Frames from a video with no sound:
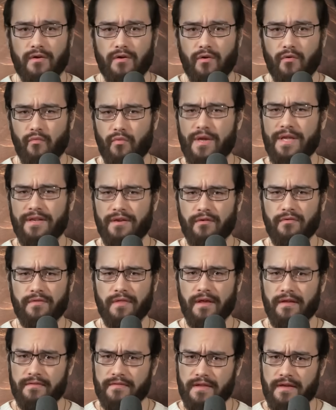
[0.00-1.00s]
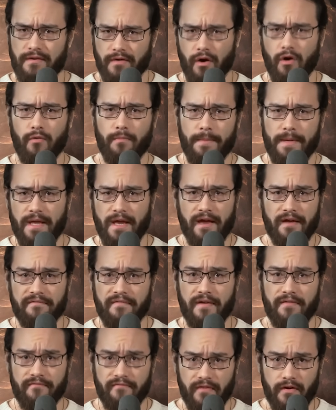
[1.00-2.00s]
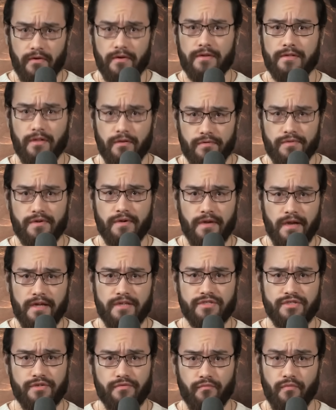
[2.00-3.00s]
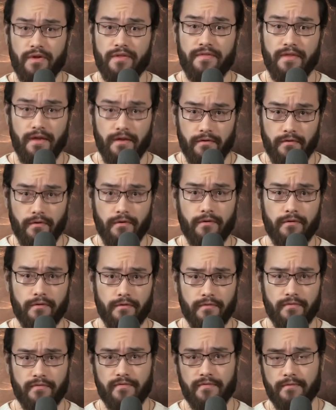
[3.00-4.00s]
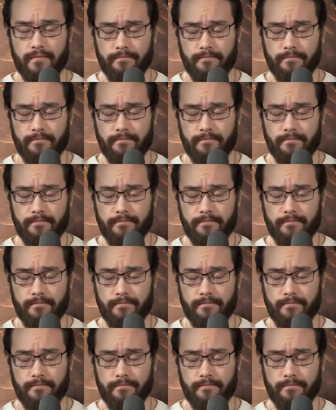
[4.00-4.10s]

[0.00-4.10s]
We know that the Hopi have a very close connection with Inner Earth,